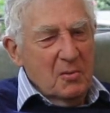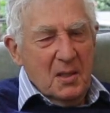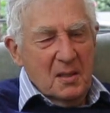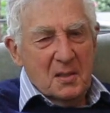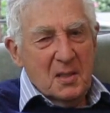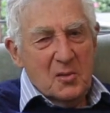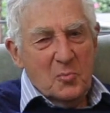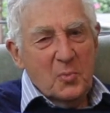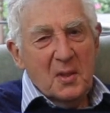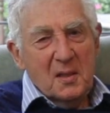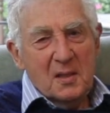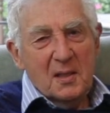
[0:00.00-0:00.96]
You had a
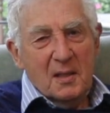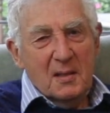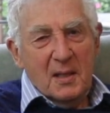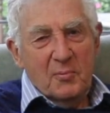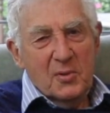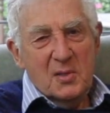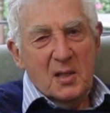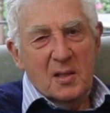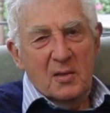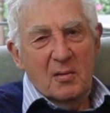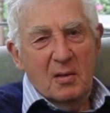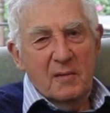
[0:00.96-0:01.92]
disability. That was
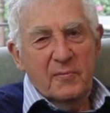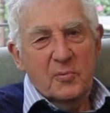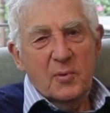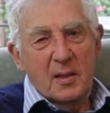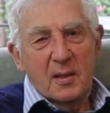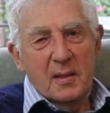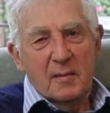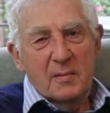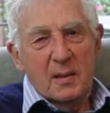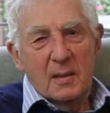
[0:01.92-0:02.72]
it. You lived with it.